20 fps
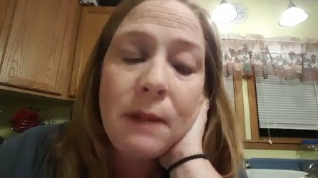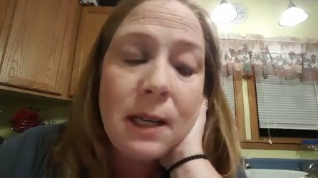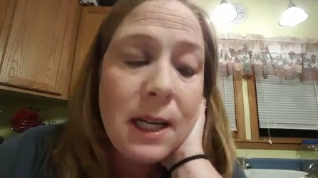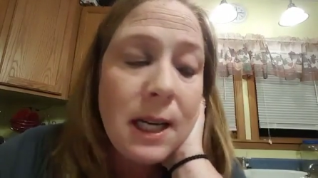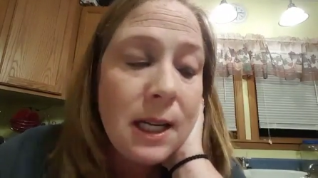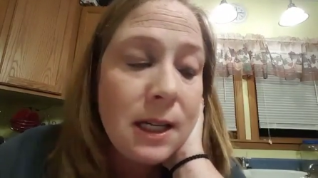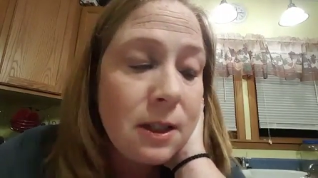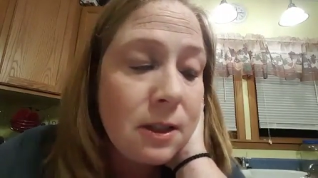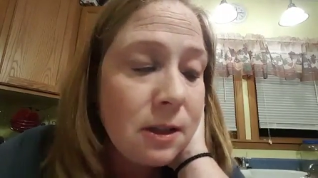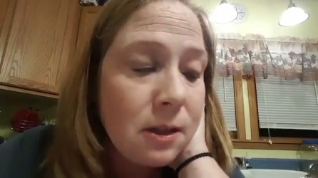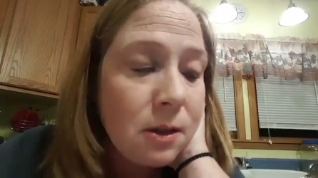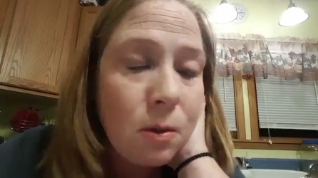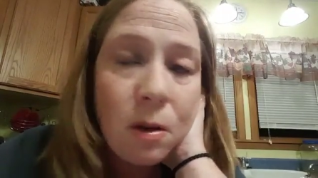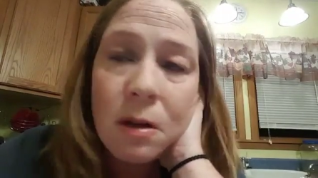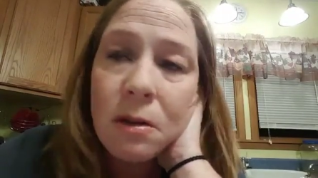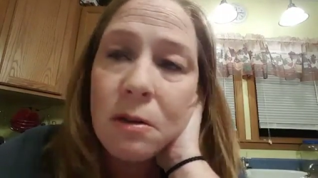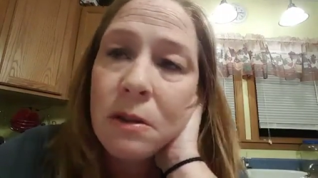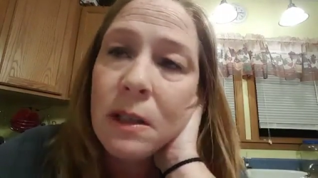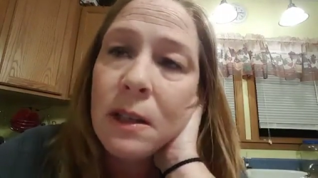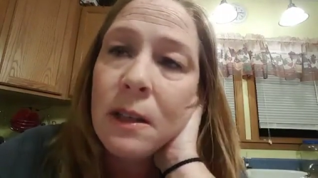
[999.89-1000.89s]

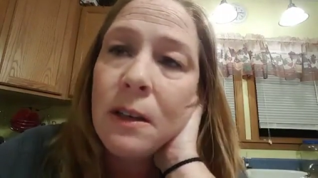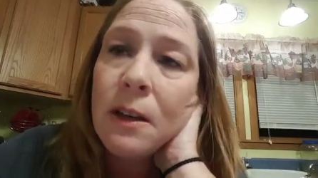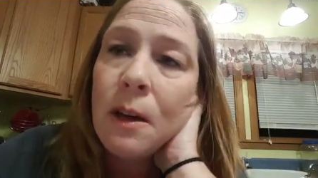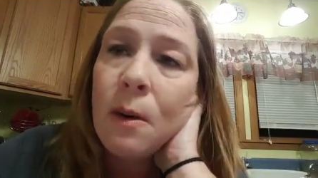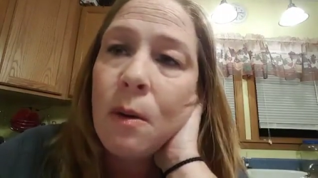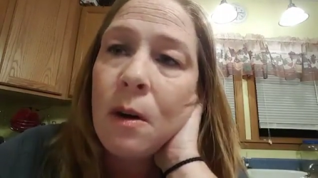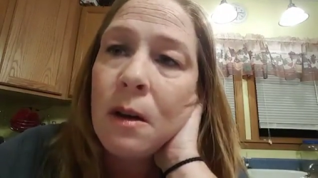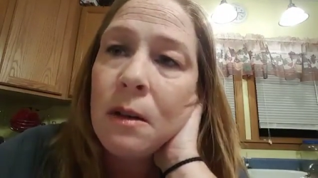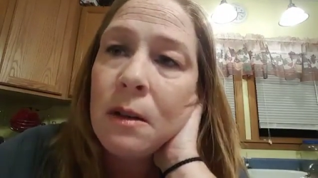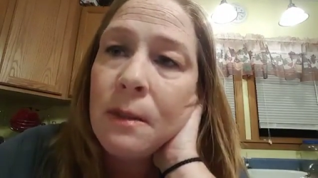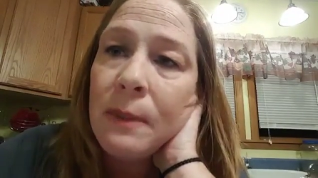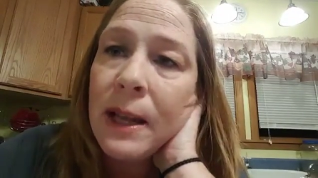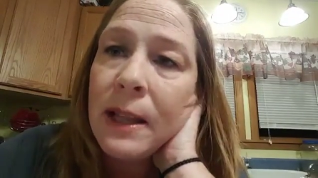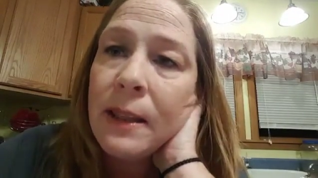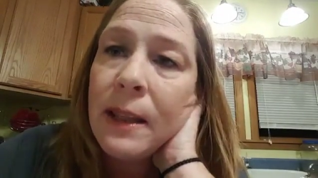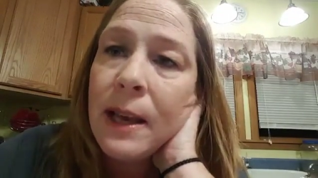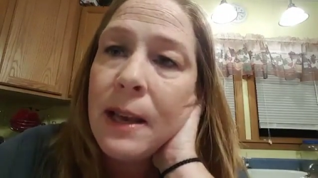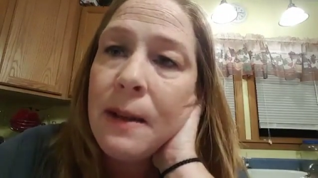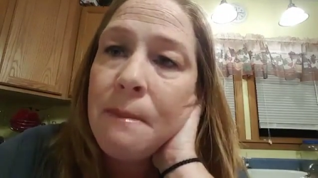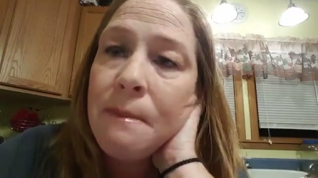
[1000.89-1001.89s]
connoisseurs and know all
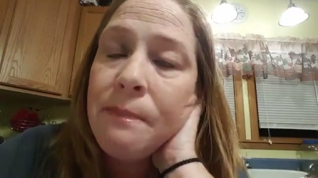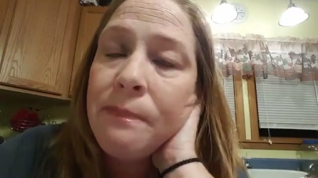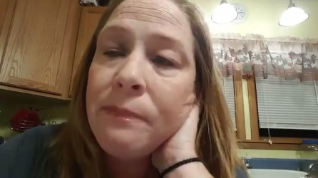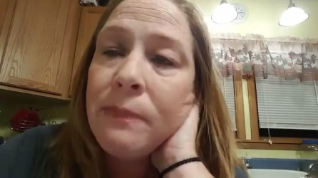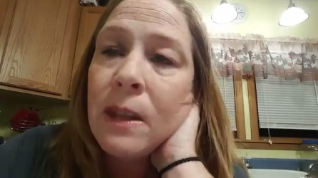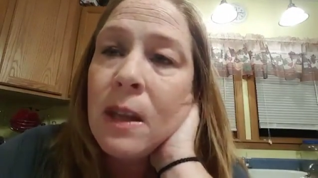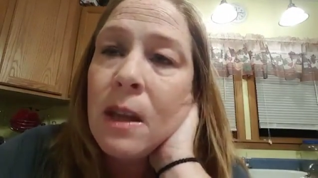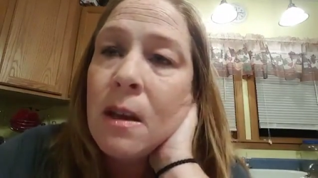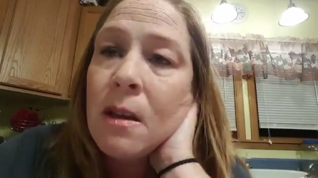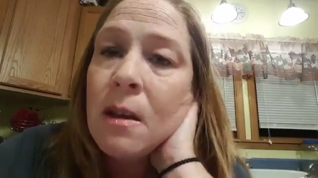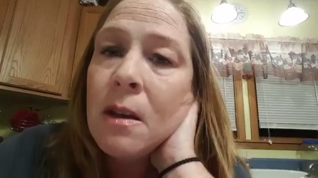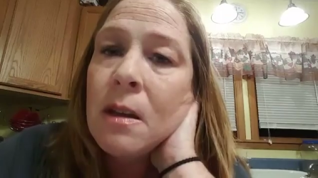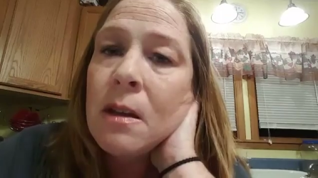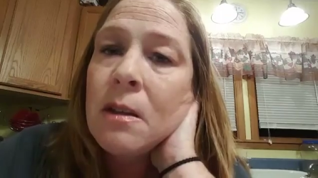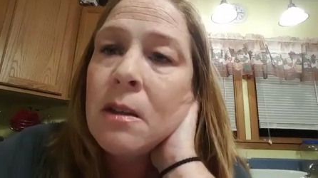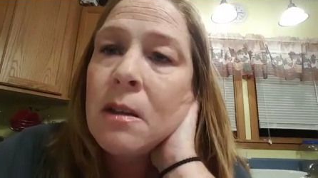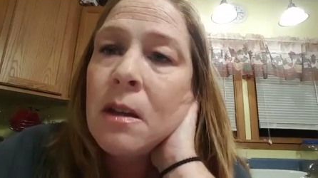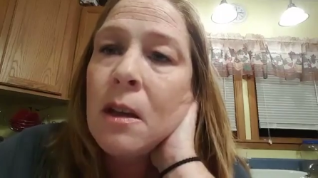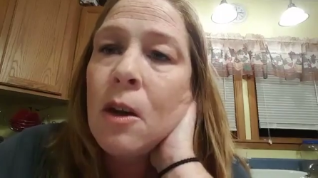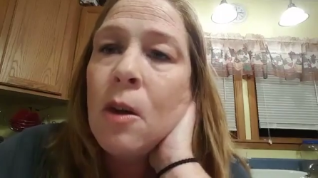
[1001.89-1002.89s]
about that.
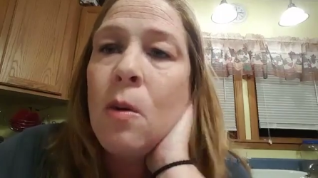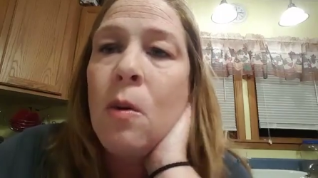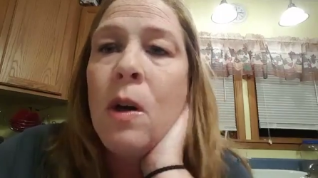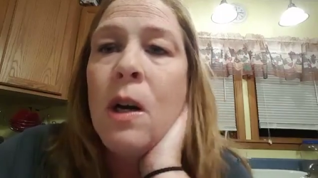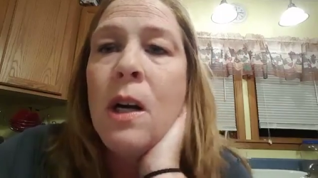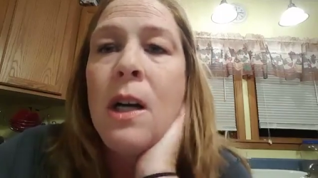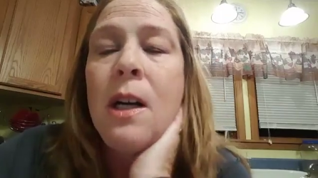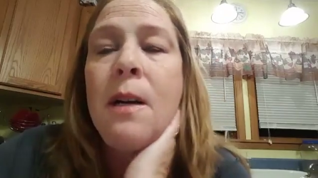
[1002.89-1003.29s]
So